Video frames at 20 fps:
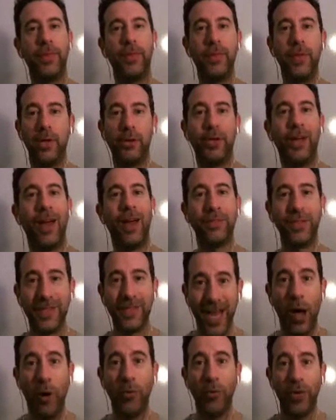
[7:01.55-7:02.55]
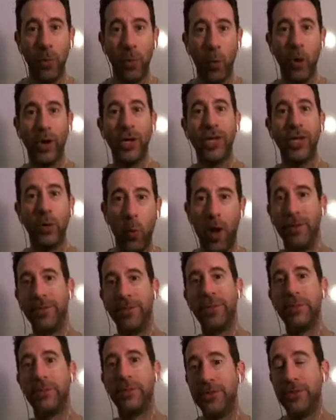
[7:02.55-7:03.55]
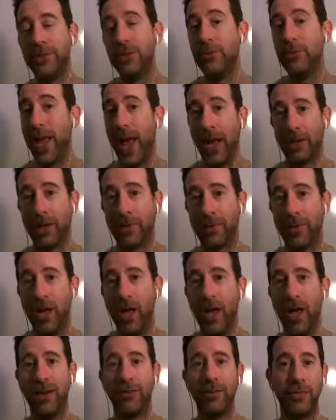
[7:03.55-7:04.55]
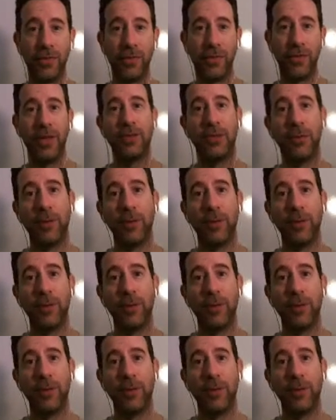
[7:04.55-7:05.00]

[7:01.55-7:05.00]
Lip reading: You have to tell them what you want them to do next. And you have to say